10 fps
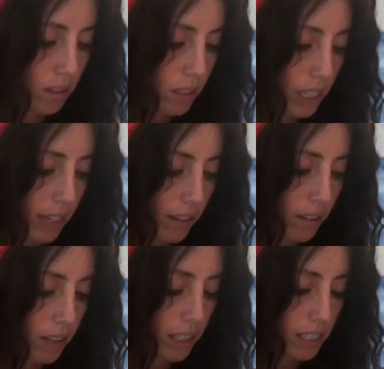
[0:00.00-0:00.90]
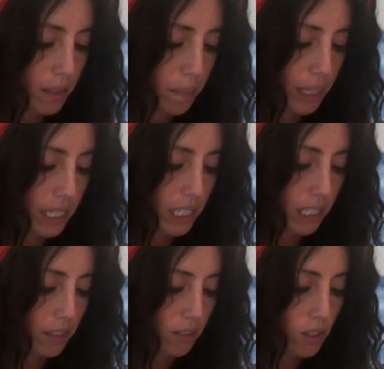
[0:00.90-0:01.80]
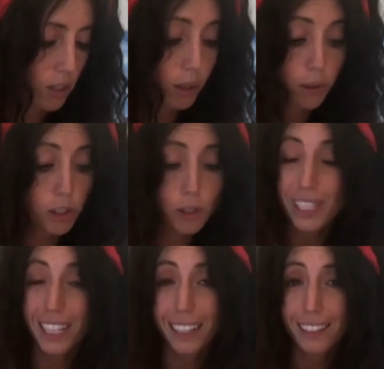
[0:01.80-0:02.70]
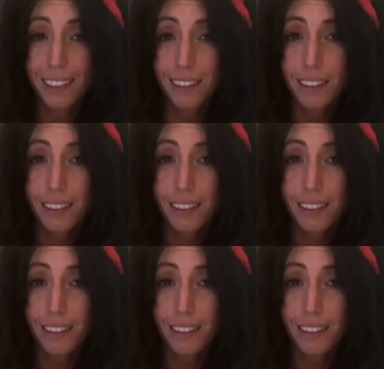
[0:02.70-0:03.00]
yeah, that's the basic. So choose a colour.